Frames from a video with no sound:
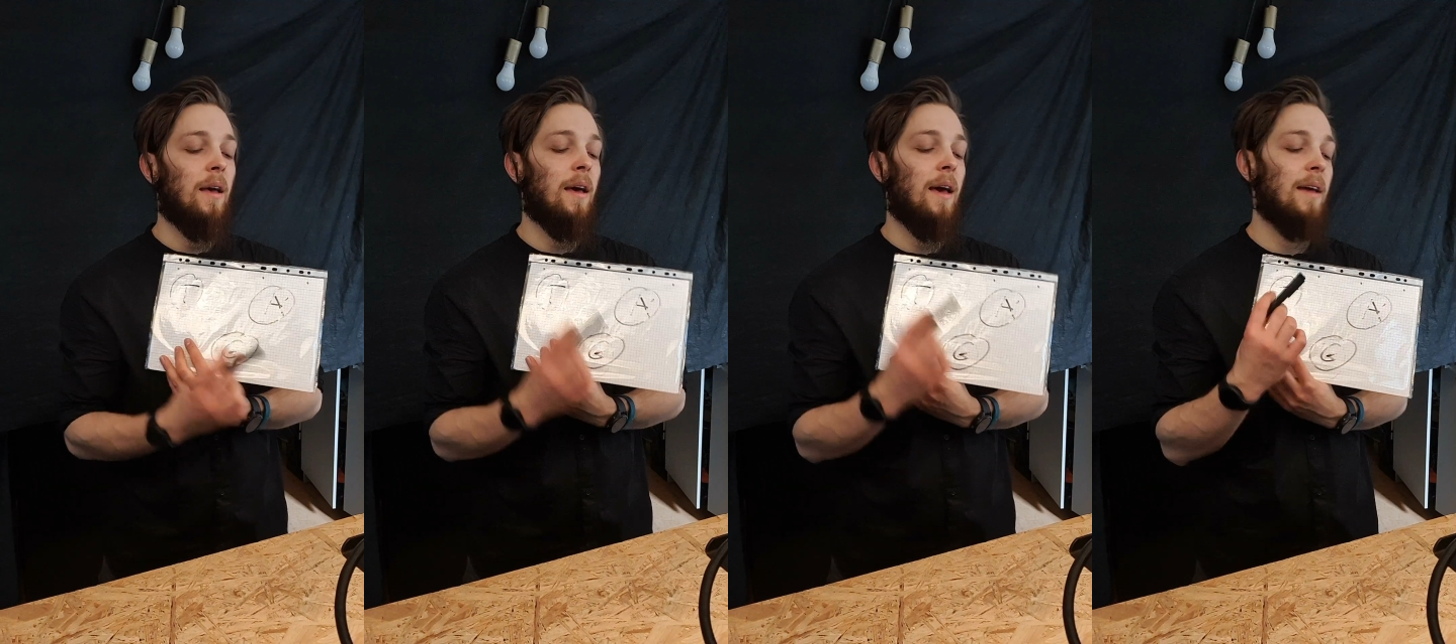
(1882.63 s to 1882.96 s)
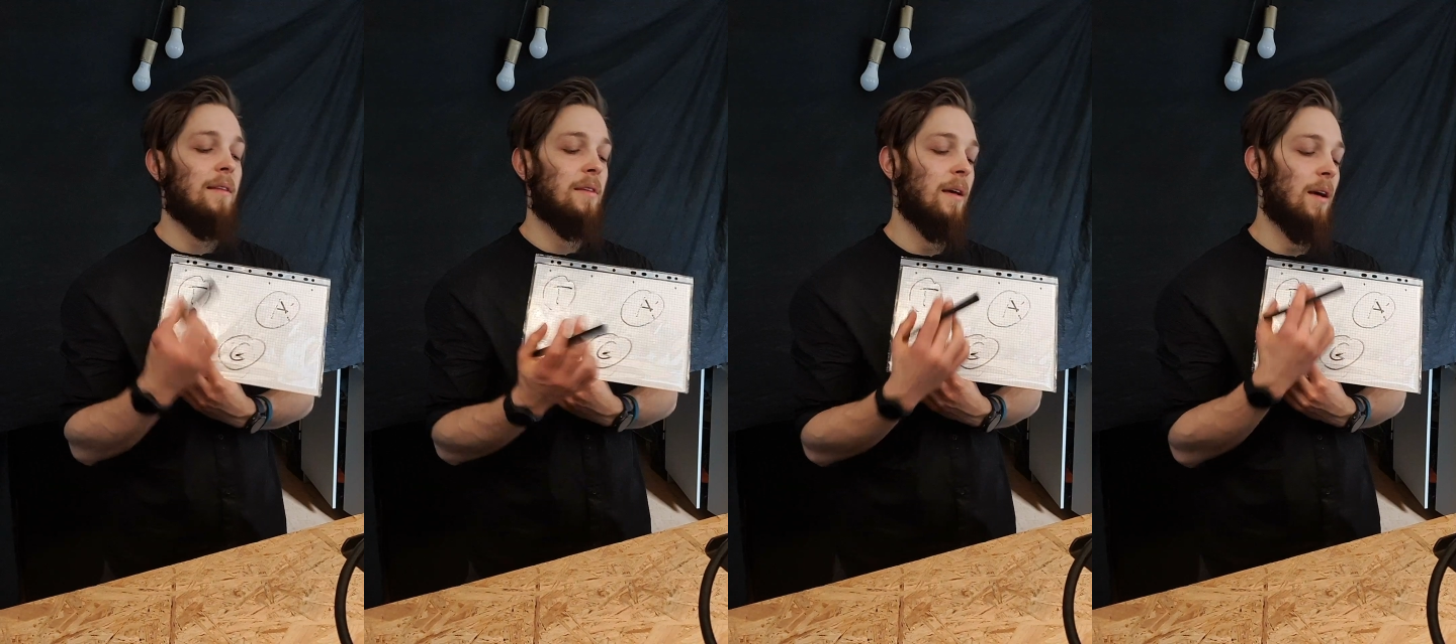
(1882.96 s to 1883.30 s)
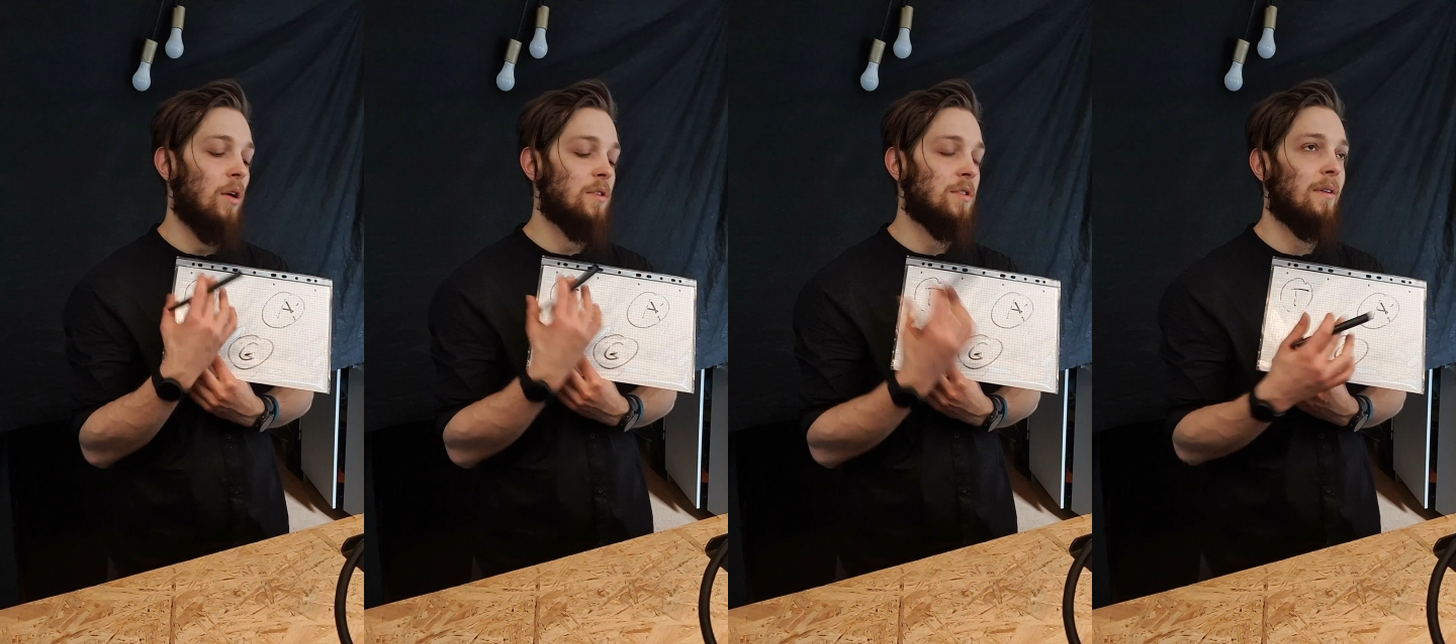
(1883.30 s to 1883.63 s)
had
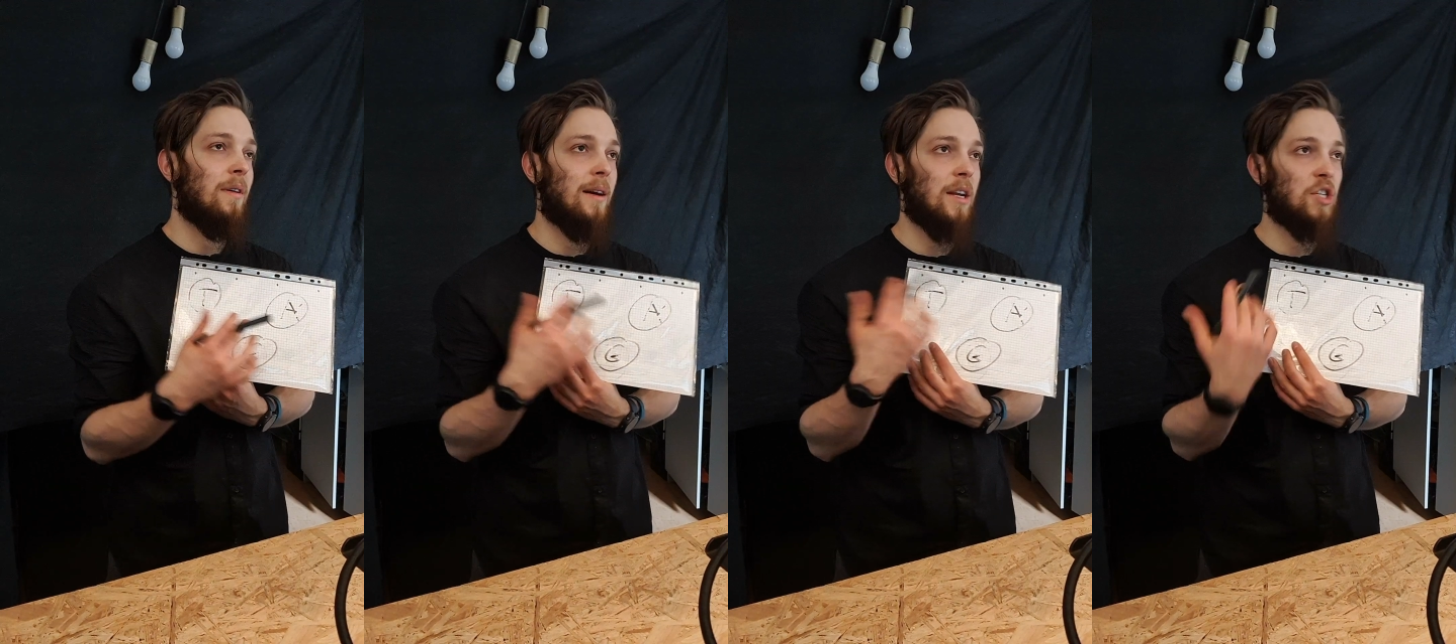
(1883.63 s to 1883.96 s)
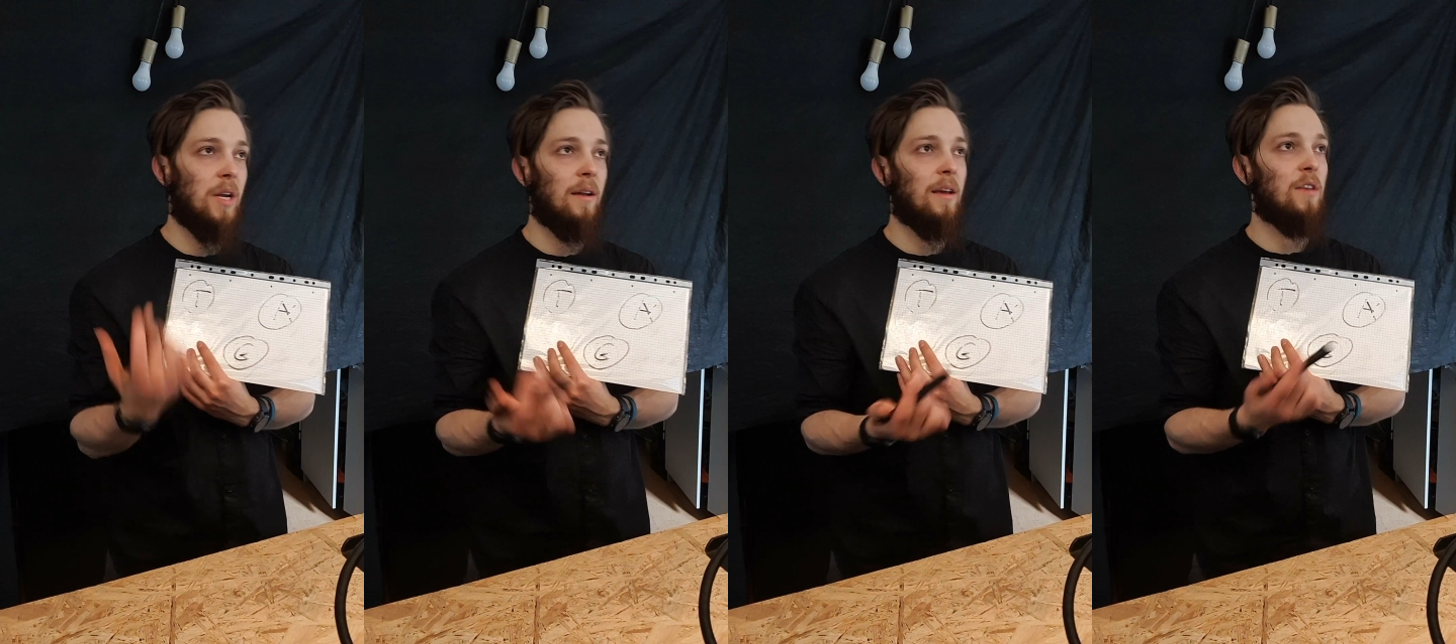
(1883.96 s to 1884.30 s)
also an agenda.